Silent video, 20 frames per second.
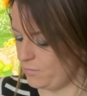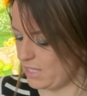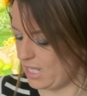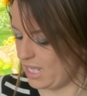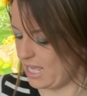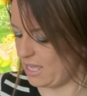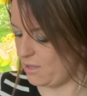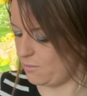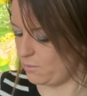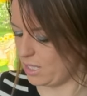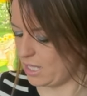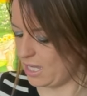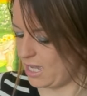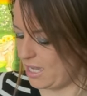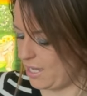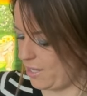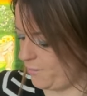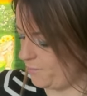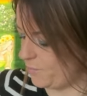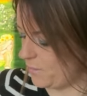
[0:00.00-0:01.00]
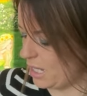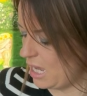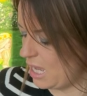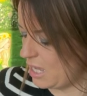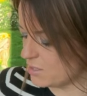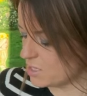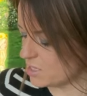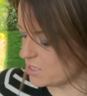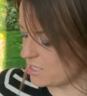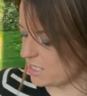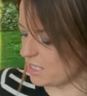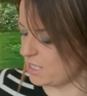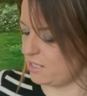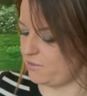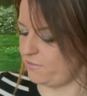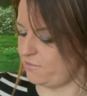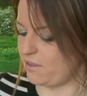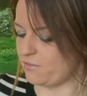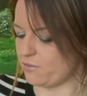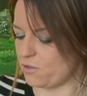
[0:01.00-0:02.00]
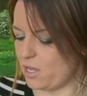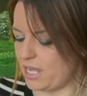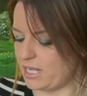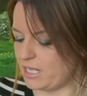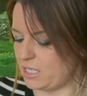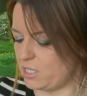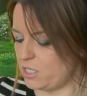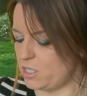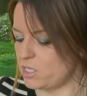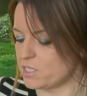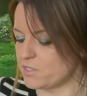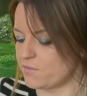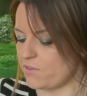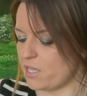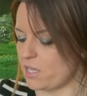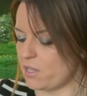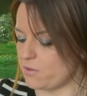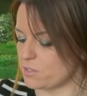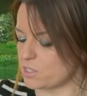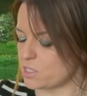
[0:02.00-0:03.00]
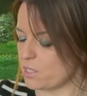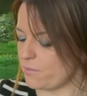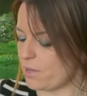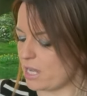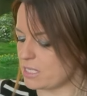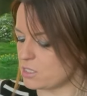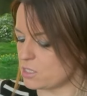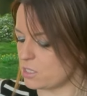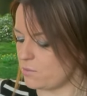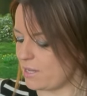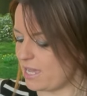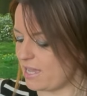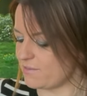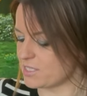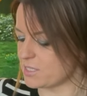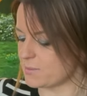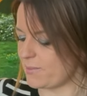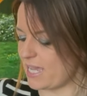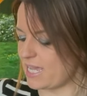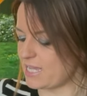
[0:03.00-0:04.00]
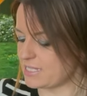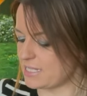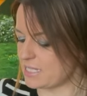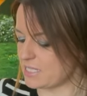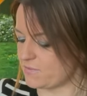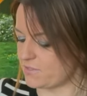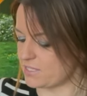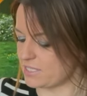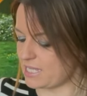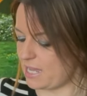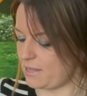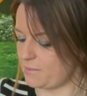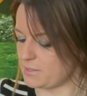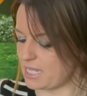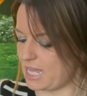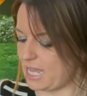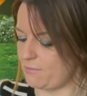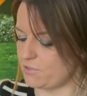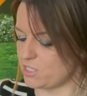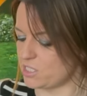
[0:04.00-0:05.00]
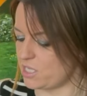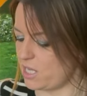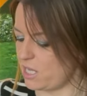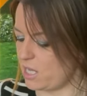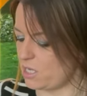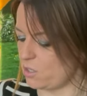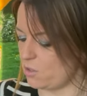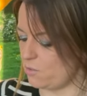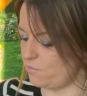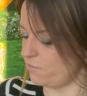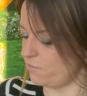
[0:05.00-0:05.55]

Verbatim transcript: Here we go. Just thinking if I've got any news for you. So I do have spaces for same day return on